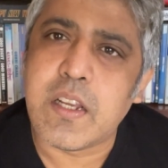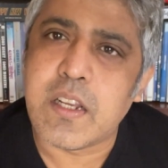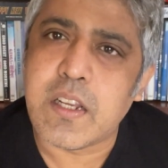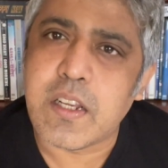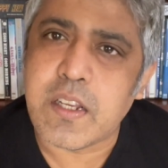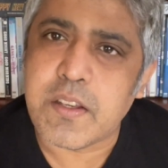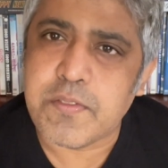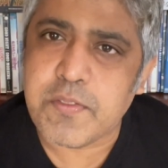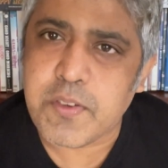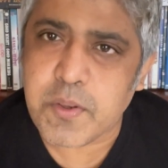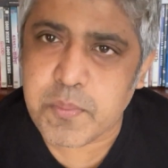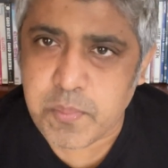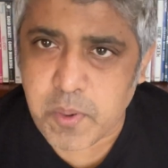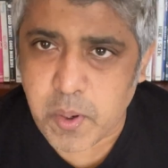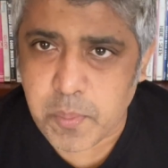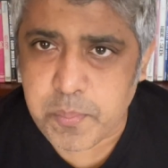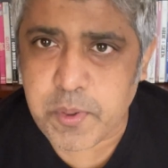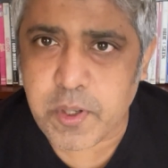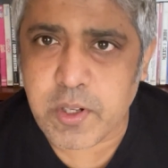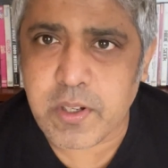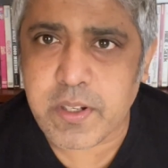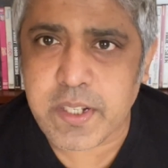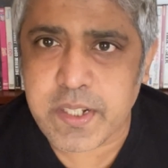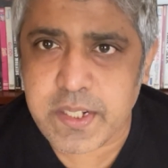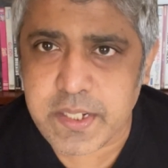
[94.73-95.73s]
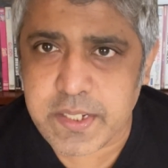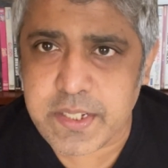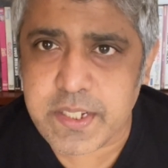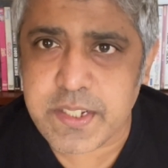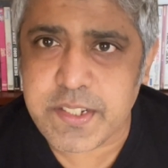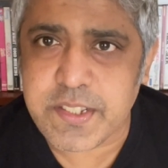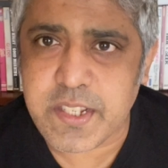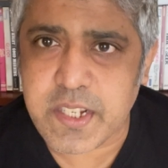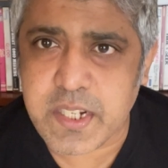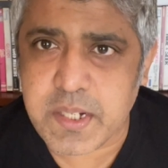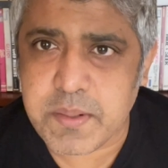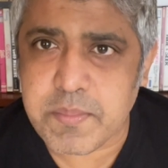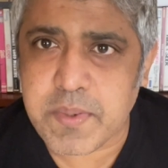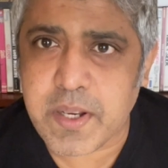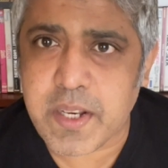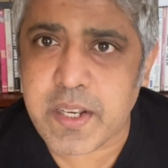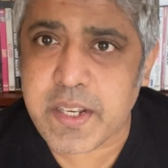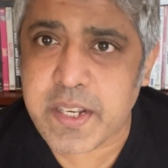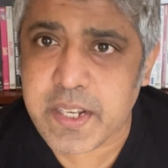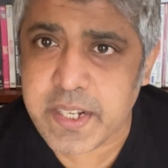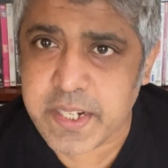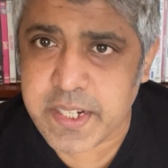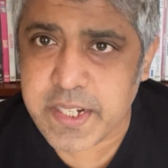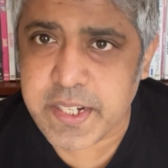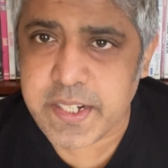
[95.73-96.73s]
for popular Hindi cinema
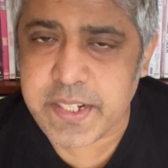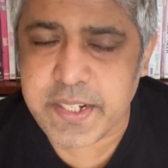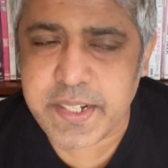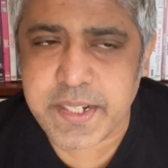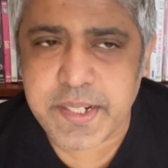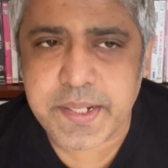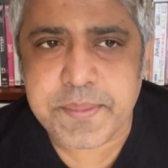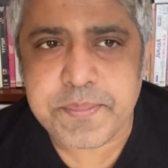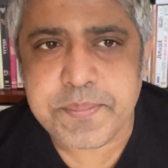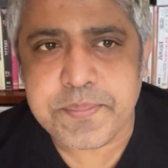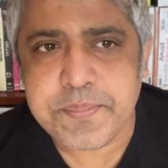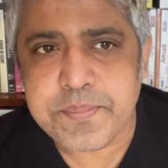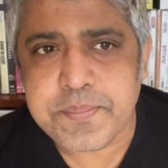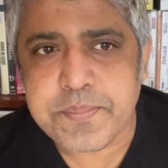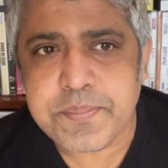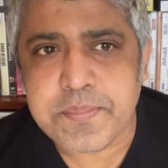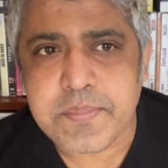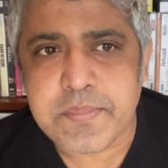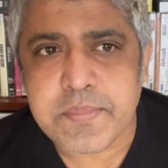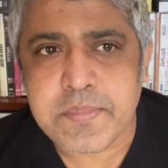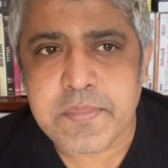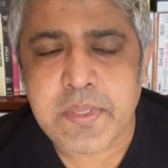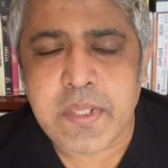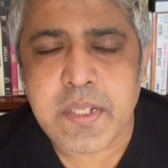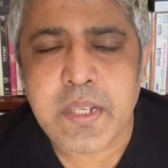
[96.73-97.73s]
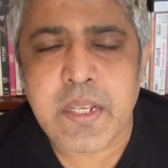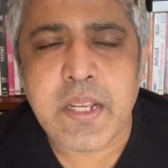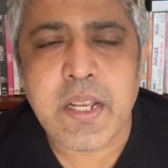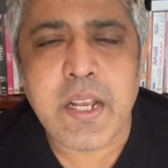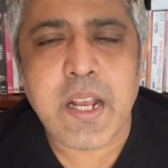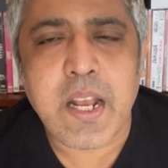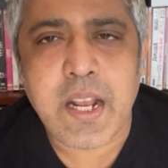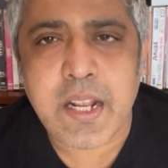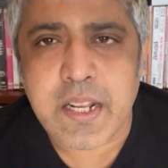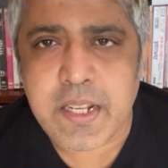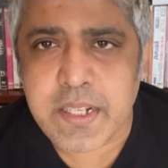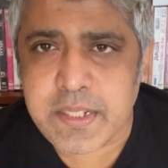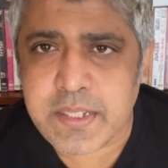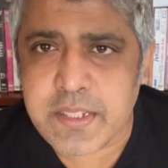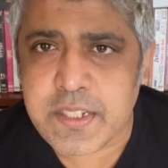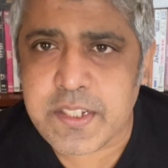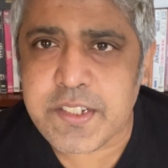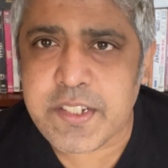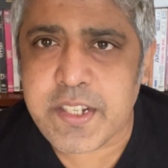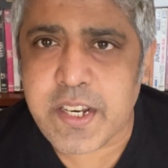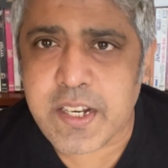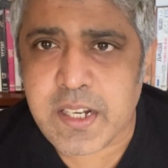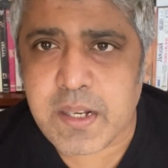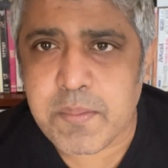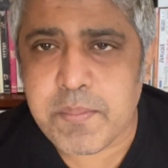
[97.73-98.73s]
in India. And the
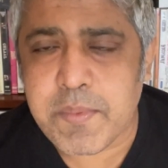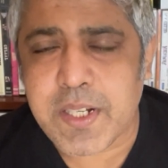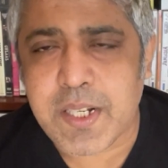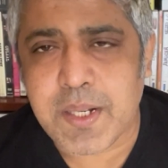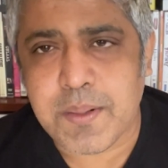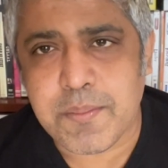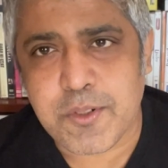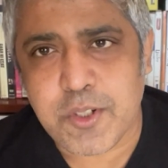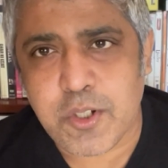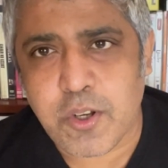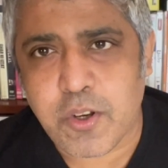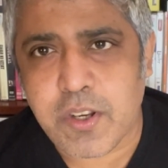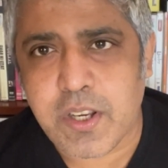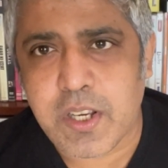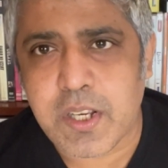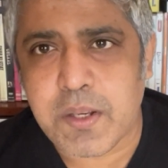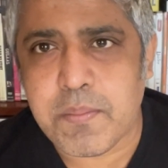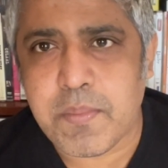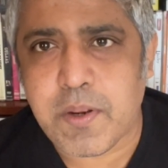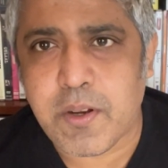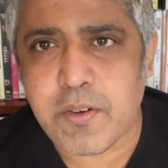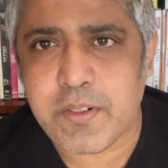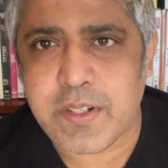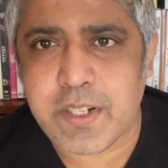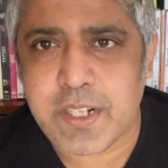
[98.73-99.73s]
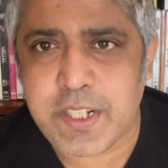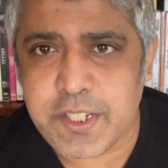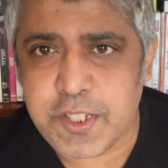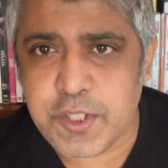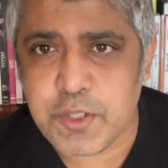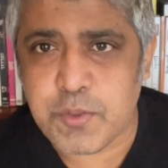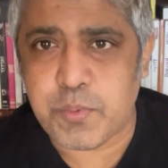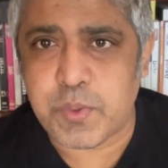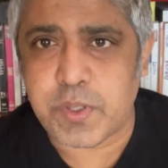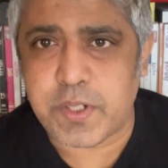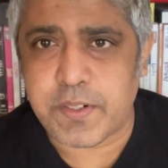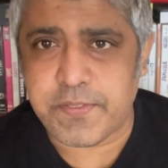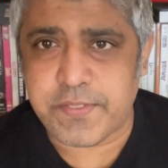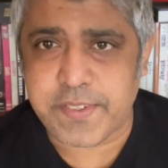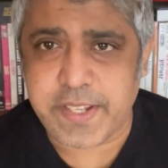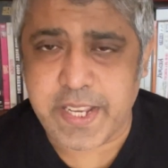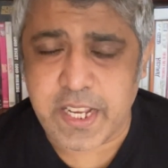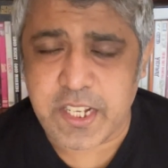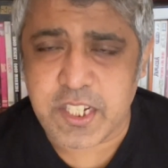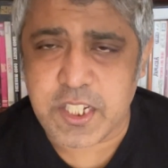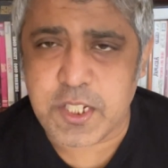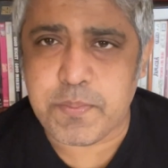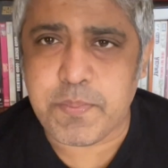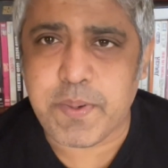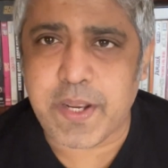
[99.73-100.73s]
gentleman I'm talking about, as you would have
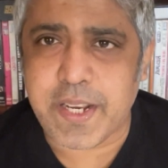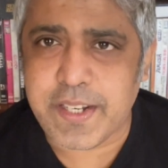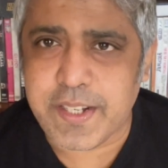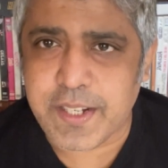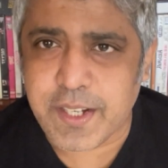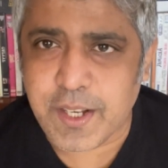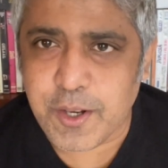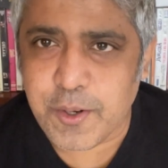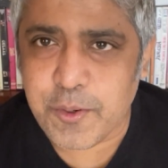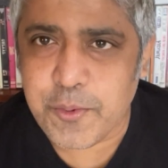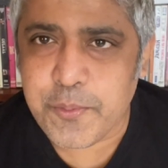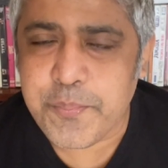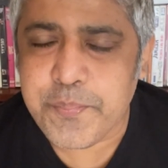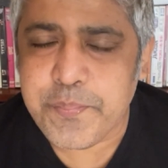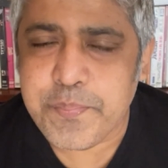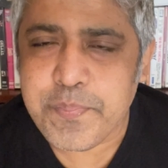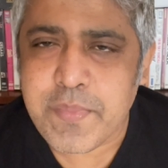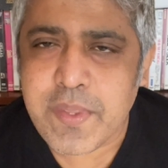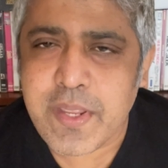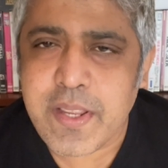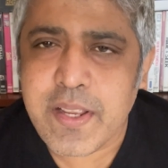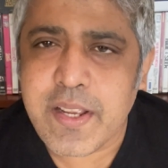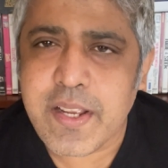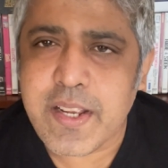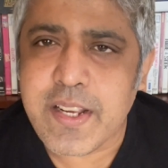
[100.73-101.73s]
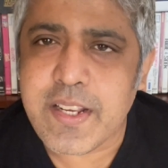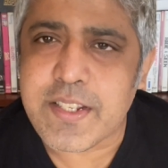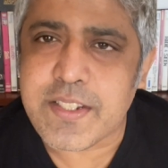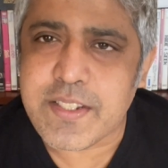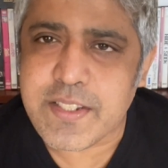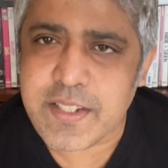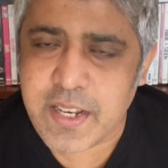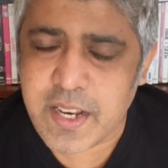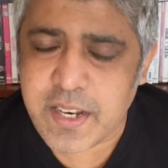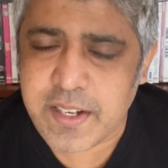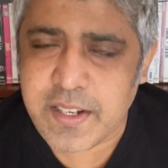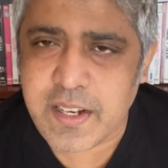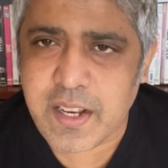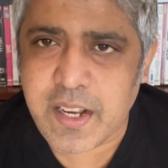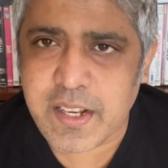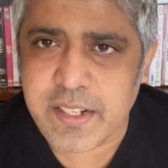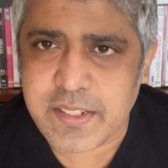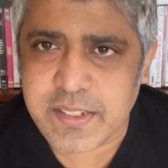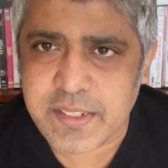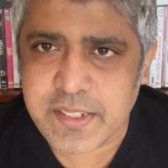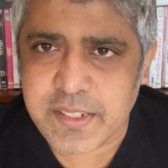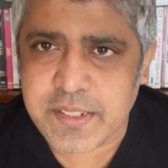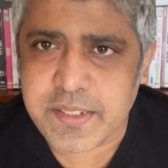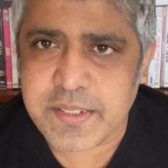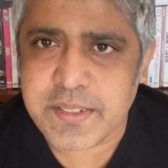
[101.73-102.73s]
guessed by now, is none
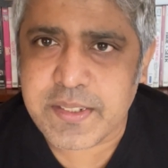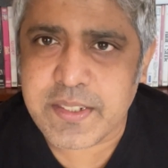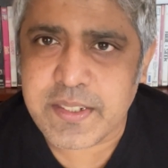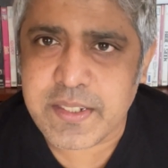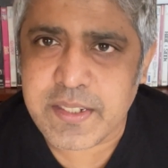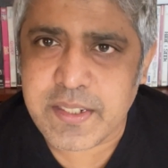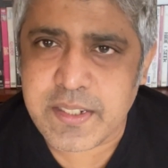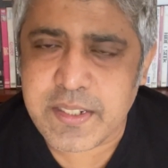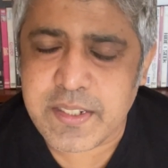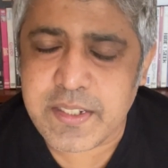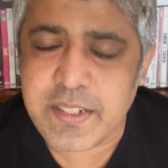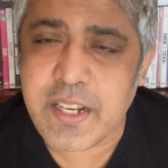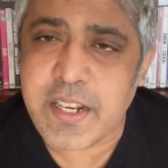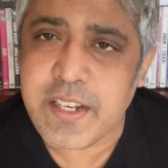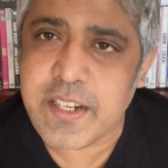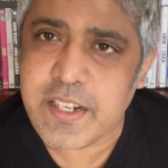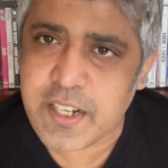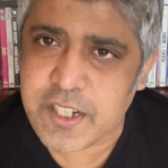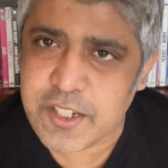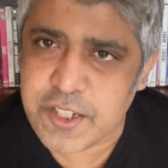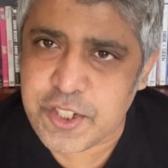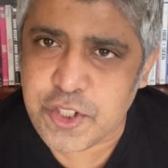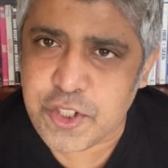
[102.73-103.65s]
other than Yash